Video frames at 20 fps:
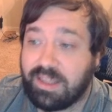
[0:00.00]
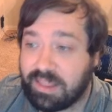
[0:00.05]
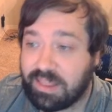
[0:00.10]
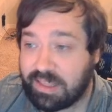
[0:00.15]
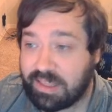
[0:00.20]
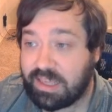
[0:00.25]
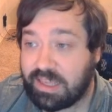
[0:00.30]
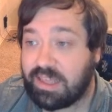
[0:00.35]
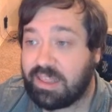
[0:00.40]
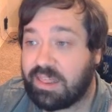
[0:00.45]

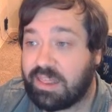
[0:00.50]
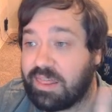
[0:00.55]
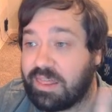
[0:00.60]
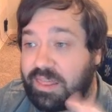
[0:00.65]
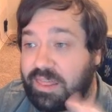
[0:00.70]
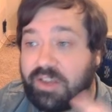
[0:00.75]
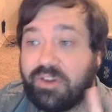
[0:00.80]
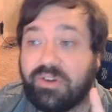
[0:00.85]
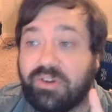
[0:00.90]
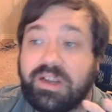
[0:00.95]
the
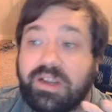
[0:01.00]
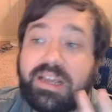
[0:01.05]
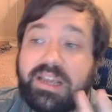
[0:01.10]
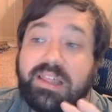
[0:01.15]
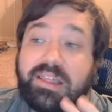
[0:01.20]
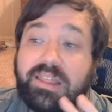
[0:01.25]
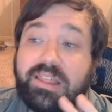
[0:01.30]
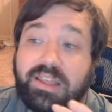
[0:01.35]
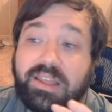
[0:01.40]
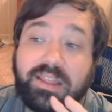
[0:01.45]
theory
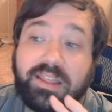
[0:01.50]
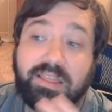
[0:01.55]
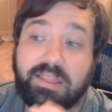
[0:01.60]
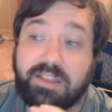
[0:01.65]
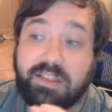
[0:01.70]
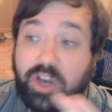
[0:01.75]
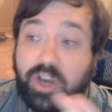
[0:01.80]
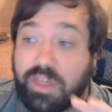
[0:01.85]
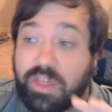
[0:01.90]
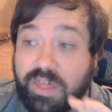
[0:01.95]
that
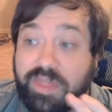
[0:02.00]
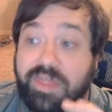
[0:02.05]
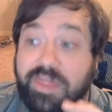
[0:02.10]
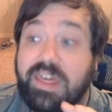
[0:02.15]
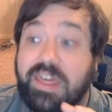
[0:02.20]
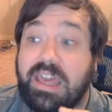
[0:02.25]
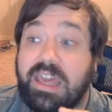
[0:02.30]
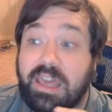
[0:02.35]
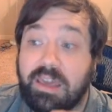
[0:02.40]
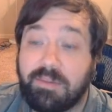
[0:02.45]
the
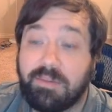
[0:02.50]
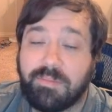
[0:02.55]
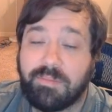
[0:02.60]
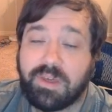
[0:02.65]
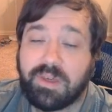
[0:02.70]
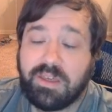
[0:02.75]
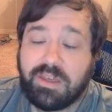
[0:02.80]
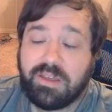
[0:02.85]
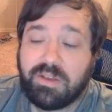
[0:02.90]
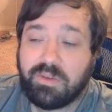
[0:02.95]

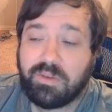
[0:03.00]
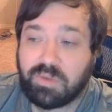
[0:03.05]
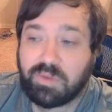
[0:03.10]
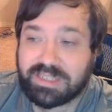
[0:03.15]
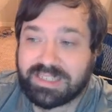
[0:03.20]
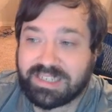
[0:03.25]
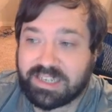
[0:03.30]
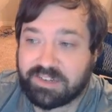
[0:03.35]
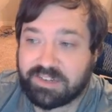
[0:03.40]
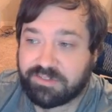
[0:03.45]
theme
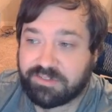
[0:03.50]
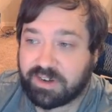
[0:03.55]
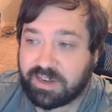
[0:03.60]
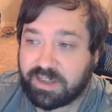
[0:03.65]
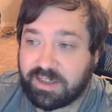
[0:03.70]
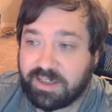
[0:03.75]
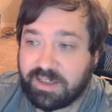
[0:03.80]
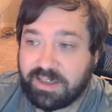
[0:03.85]
was different.